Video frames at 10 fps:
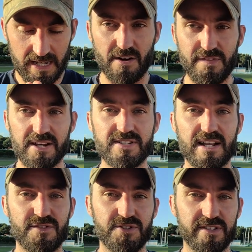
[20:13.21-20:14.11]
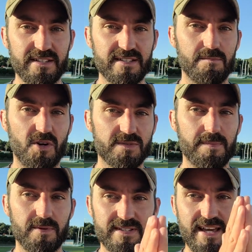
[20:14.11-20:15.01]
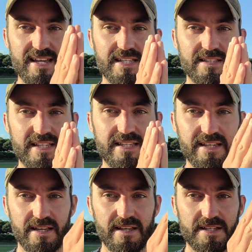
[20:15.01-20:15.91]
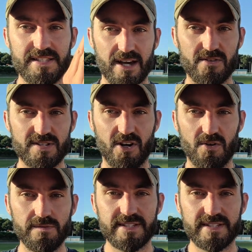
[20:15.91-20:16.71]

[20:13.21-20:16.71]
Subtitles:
Now, thank yourself for doing this. Most people stay in the yellow zone.